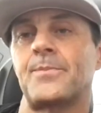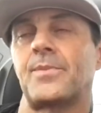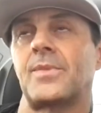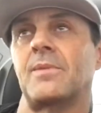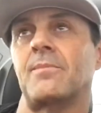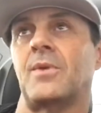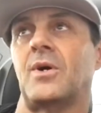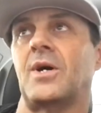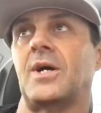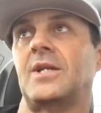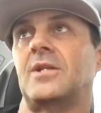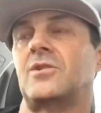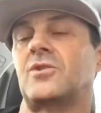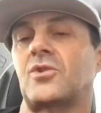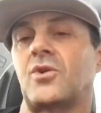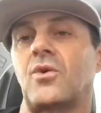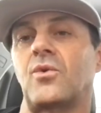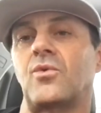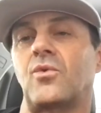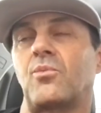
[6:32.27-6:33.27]
My
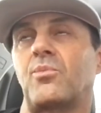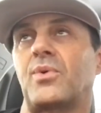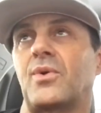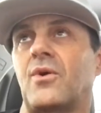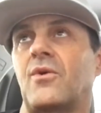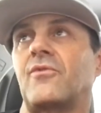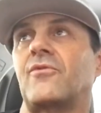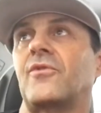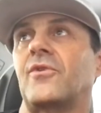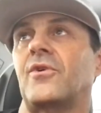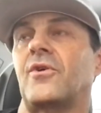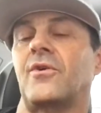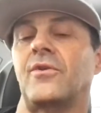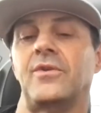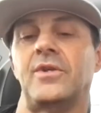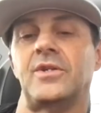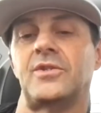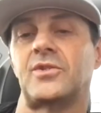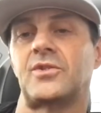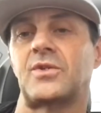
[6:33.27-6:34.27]
total profit
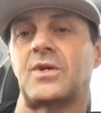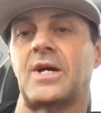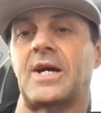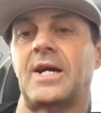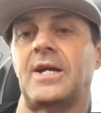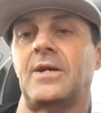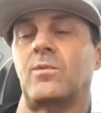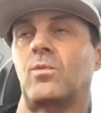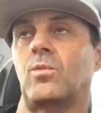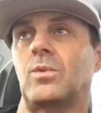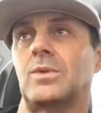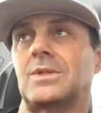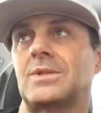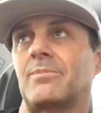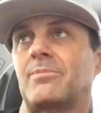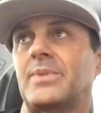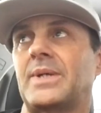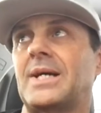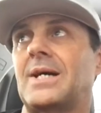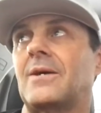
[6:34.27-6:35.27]
on this trade was
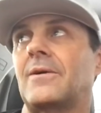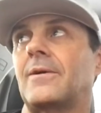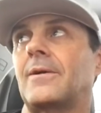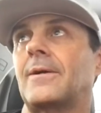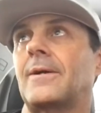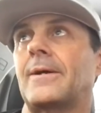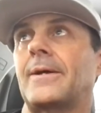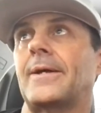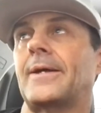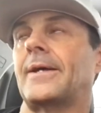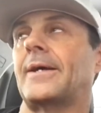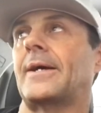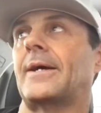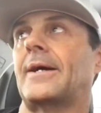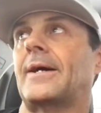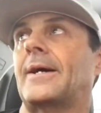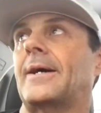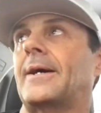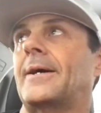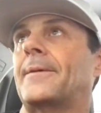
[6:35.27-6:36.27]
about
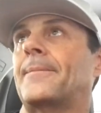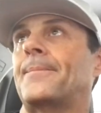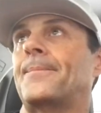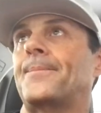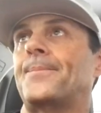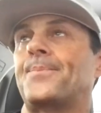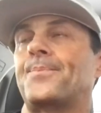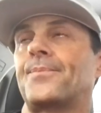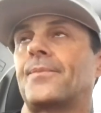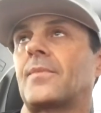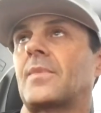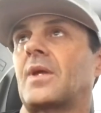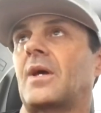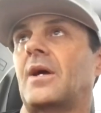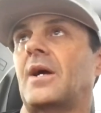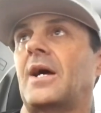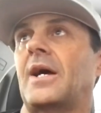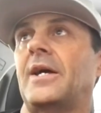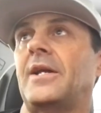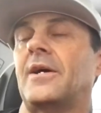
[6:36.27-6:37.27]

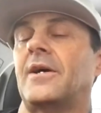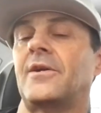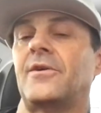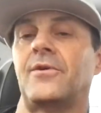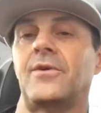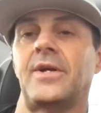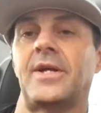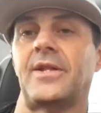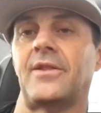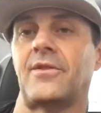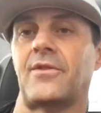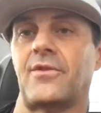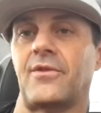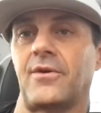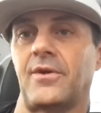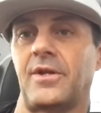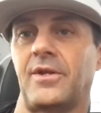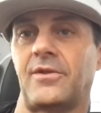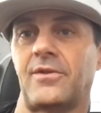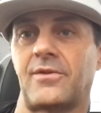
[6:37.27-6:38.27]

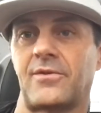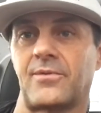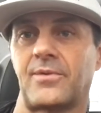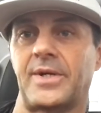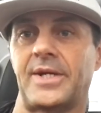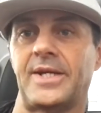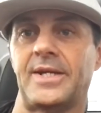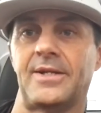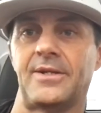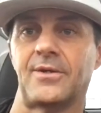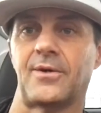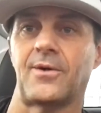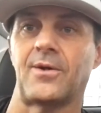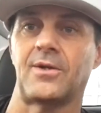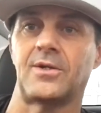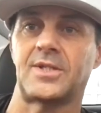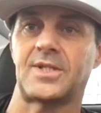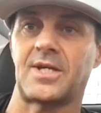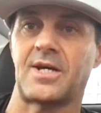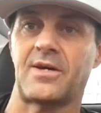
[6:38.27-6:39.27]

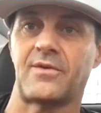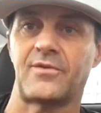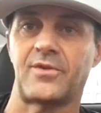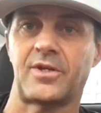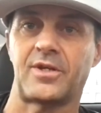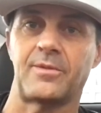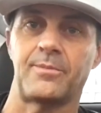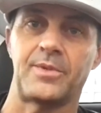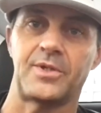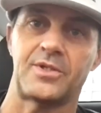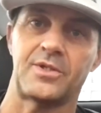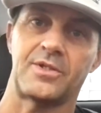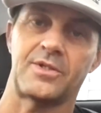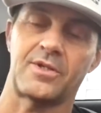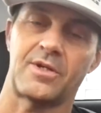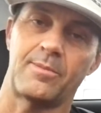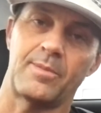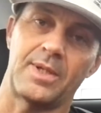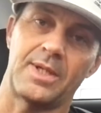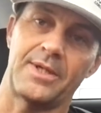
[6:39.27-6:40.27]
$833 after commissions,
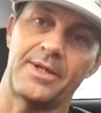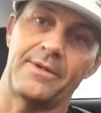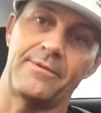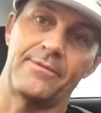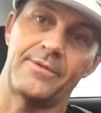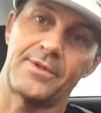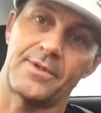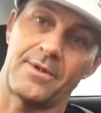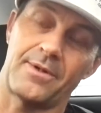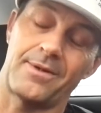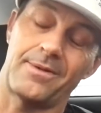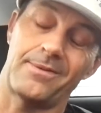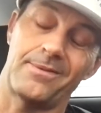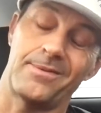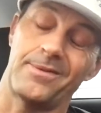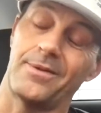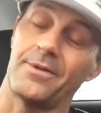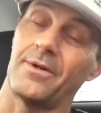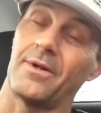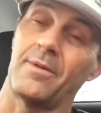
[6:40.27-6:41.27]
I believe. So
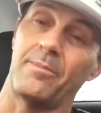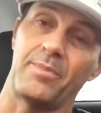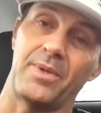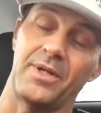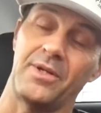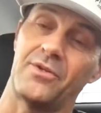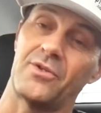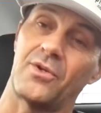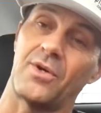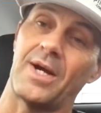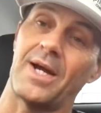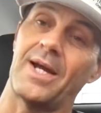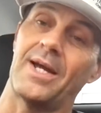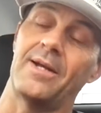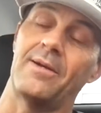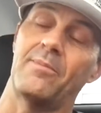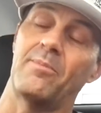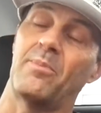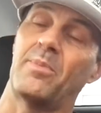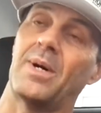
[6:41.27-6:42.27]
not a big
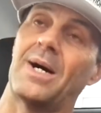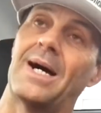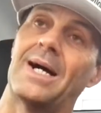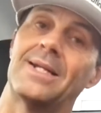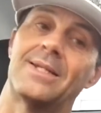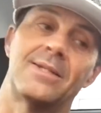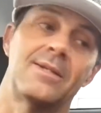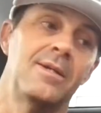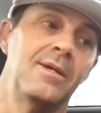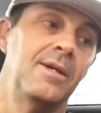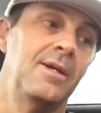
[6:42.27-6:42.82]
trade, but